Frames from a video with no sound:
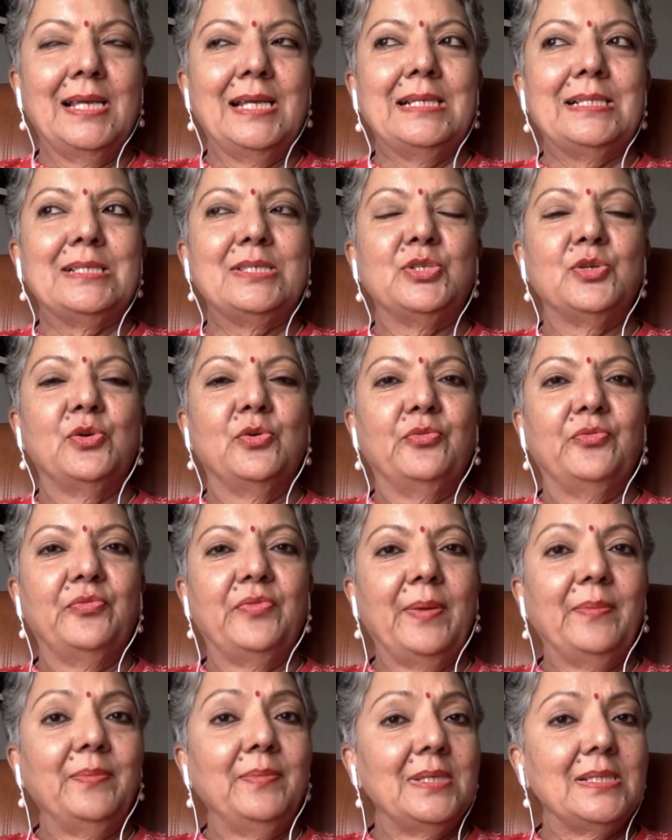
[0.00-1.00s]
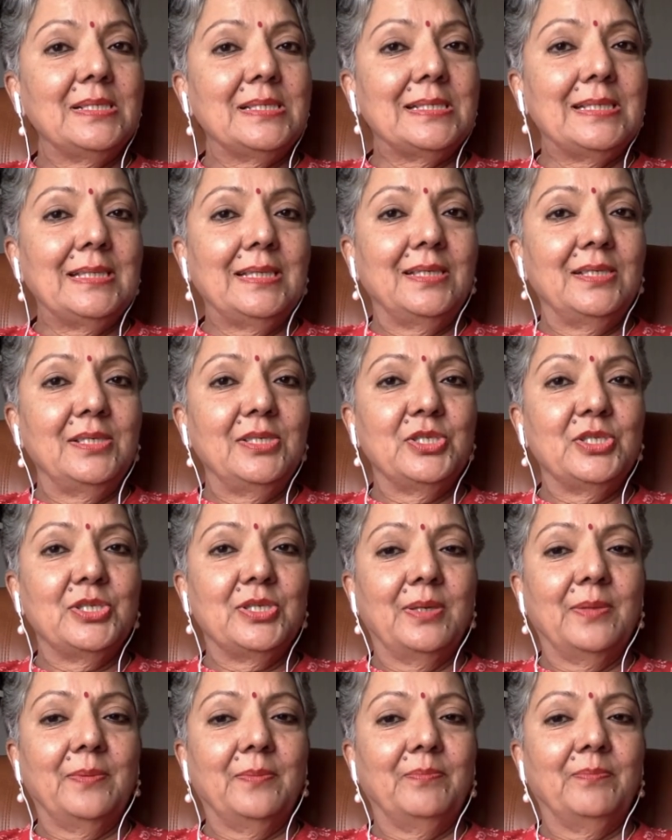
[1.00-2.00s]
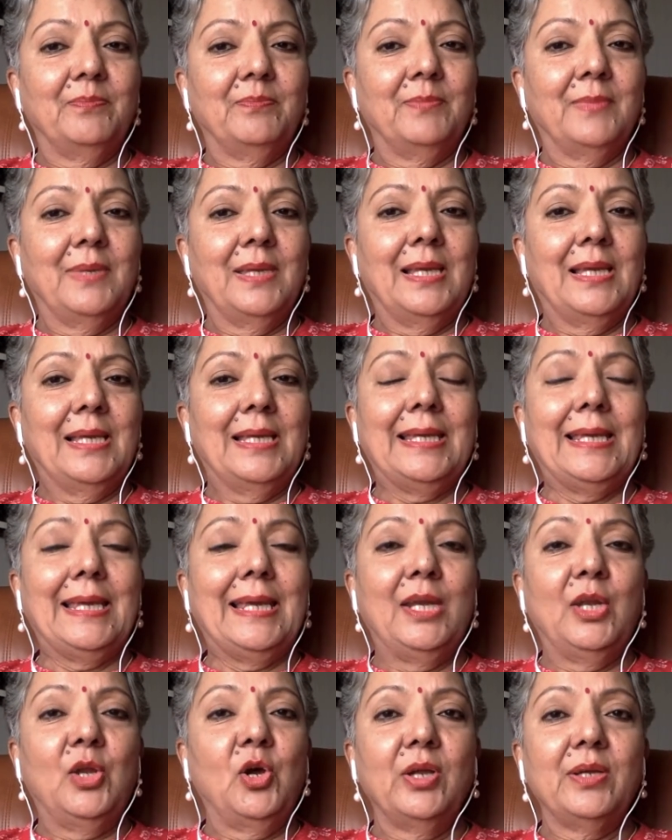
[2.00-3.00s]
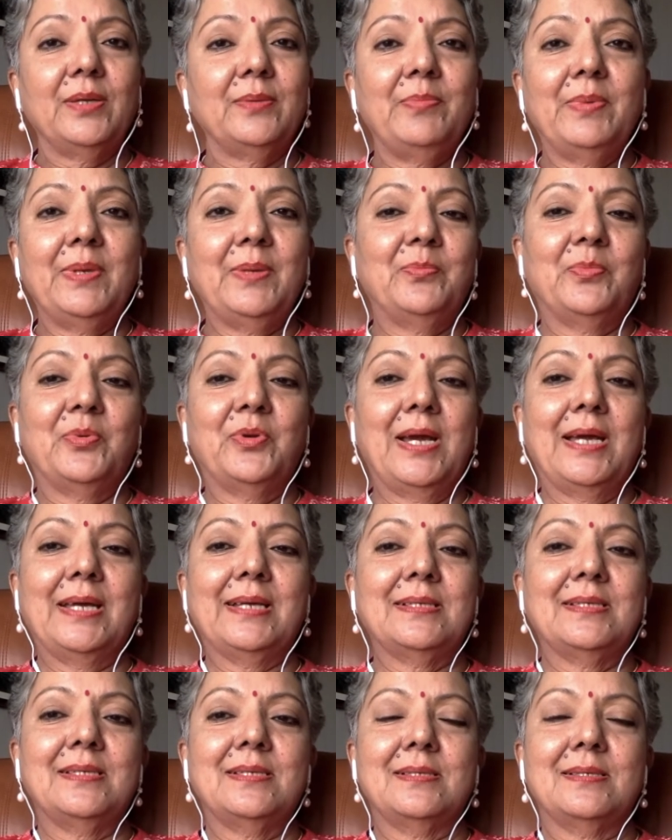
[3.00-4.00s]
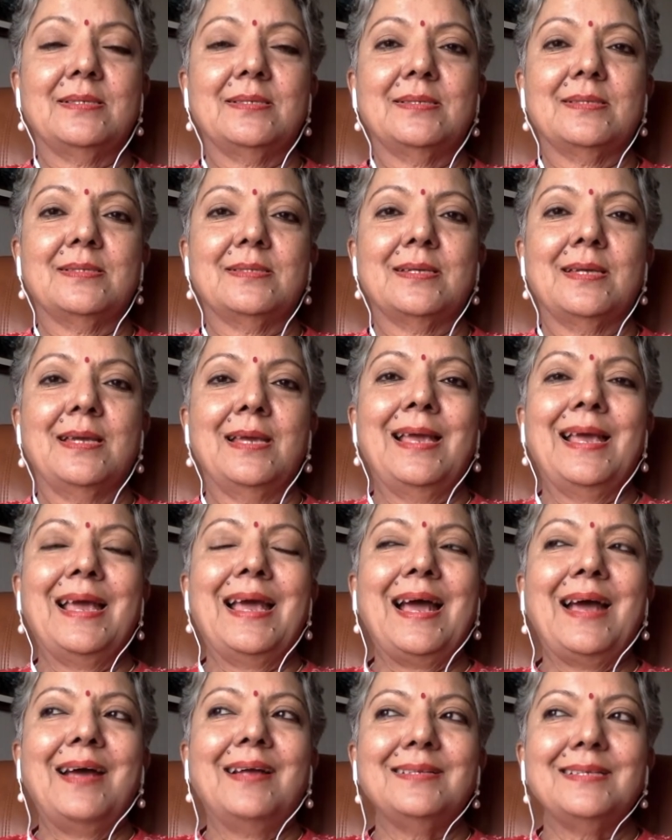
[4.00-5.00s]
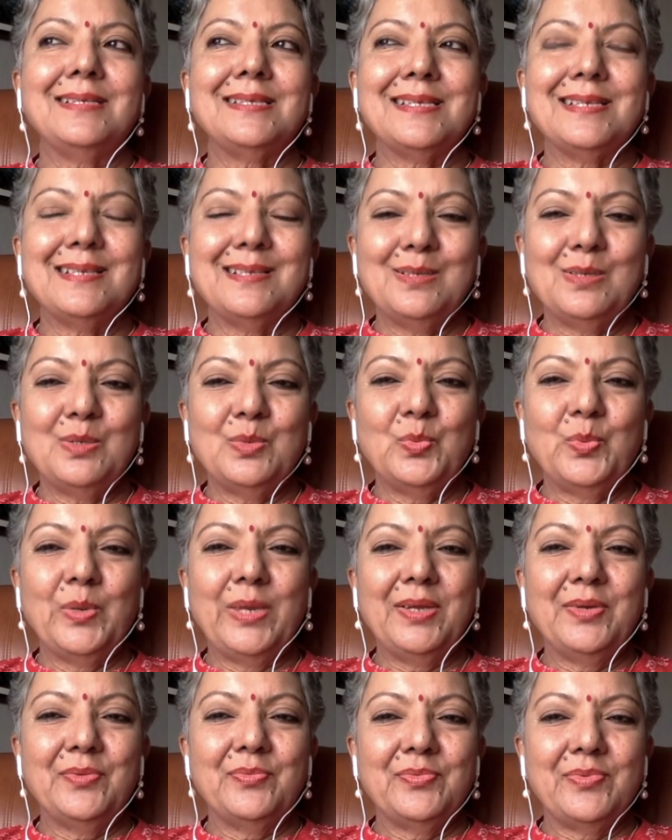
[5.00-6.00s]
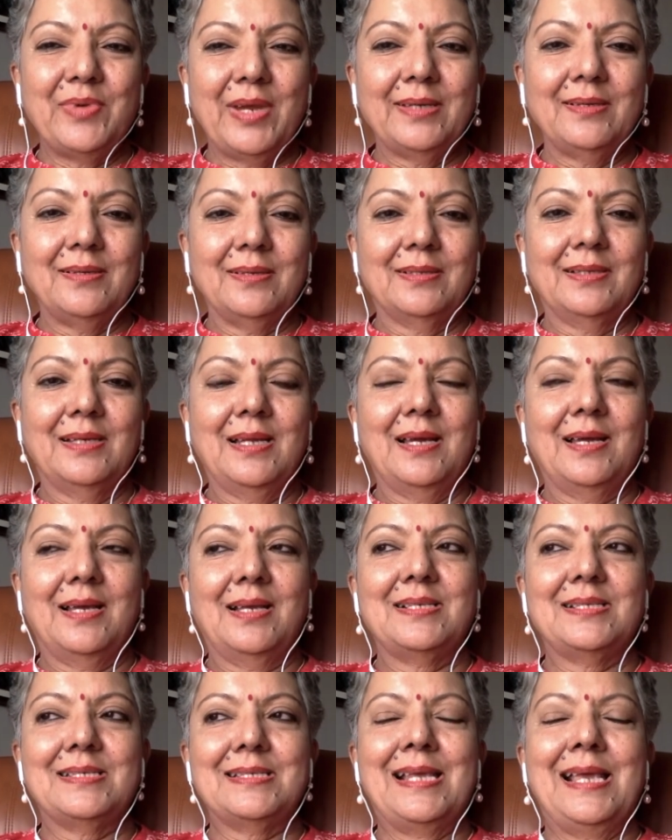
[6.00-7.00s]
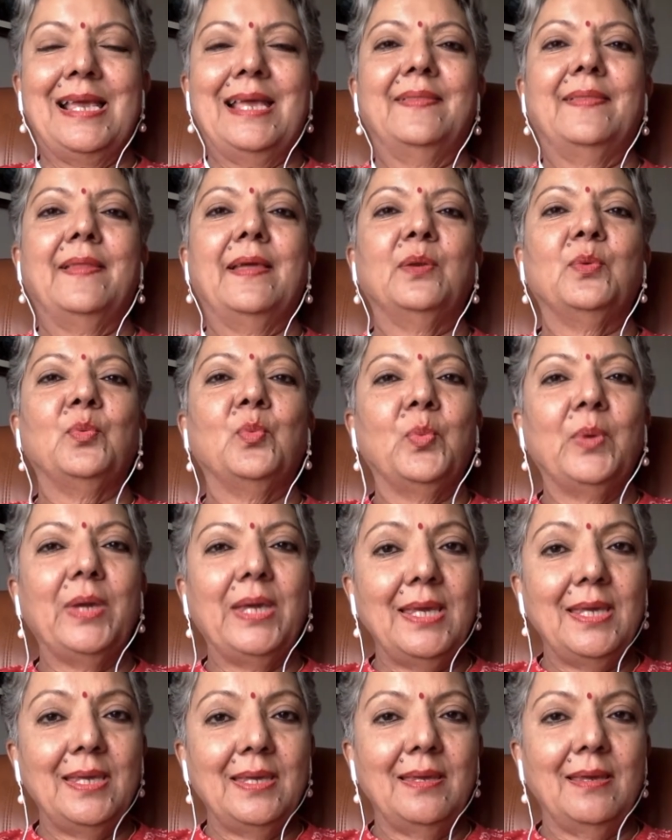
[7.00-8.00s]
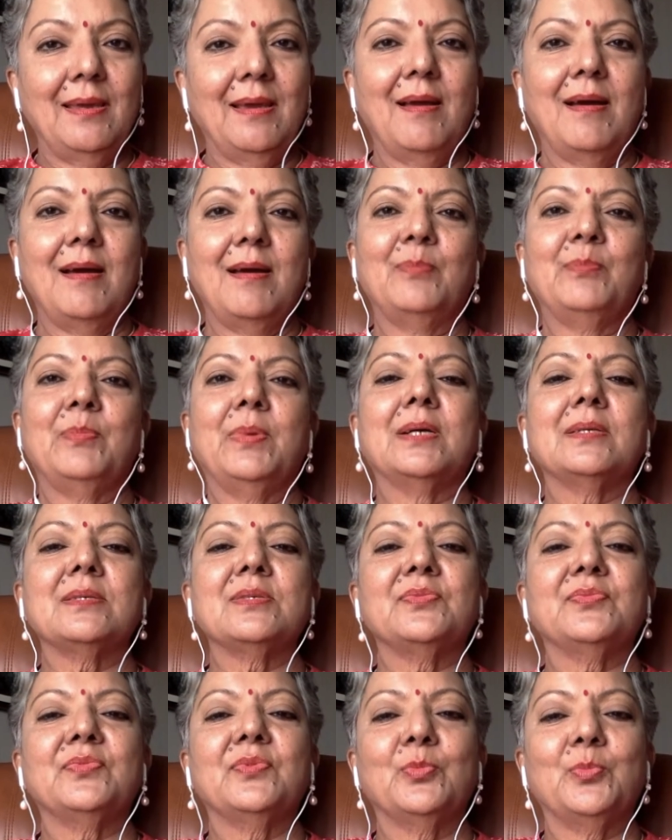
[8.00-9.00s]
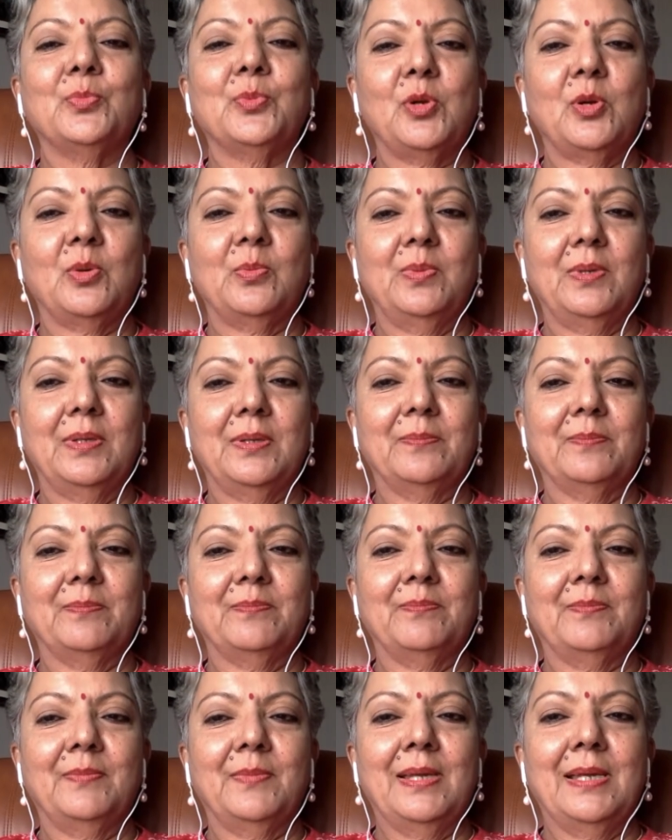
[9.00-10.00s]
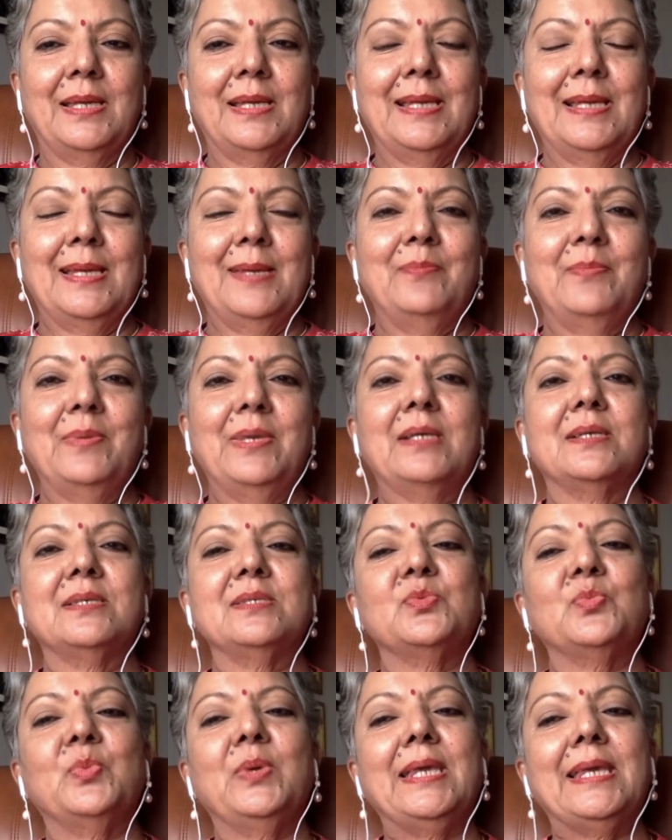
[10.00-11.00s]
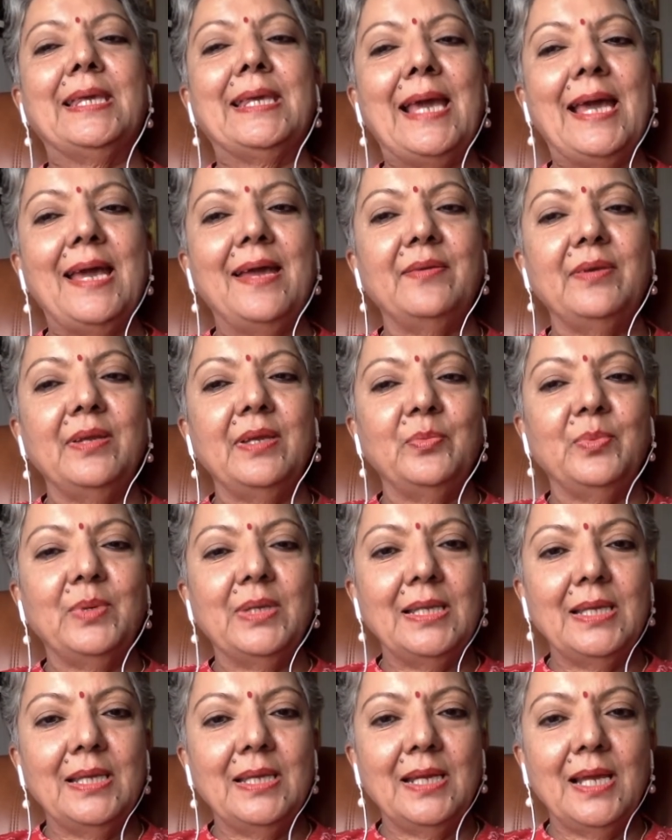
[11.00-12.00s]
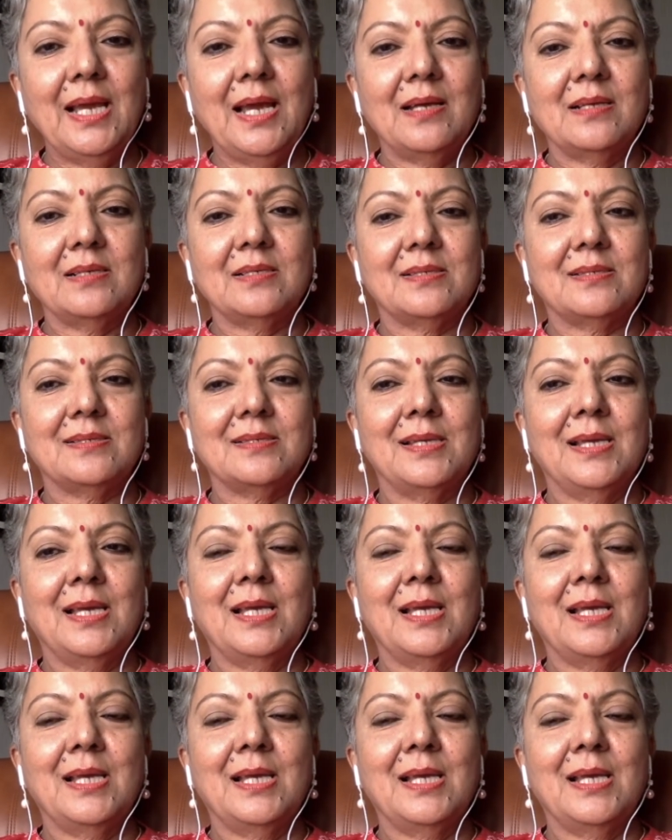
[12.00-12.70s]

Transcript: So, feminist leadership cannot be practiced until we recognize that we are part of the problem because we carry within us